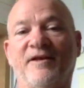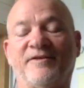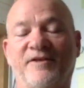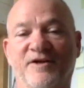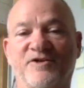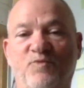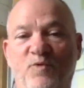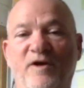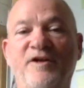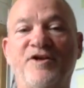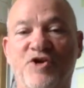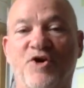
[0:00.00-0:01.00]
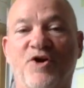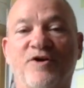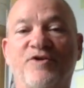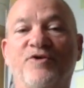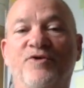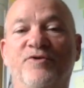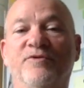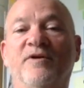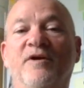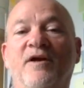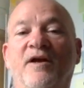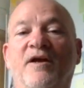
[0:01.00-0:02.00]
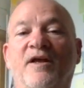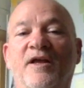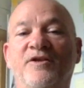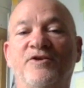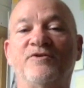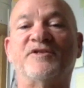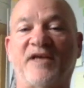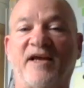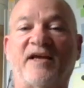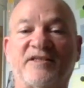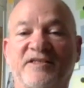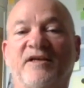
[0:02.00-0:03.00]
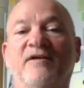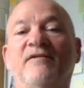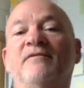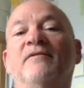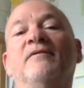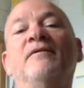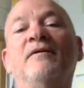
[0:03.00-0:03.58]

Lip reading: there's one nerd who can use Excel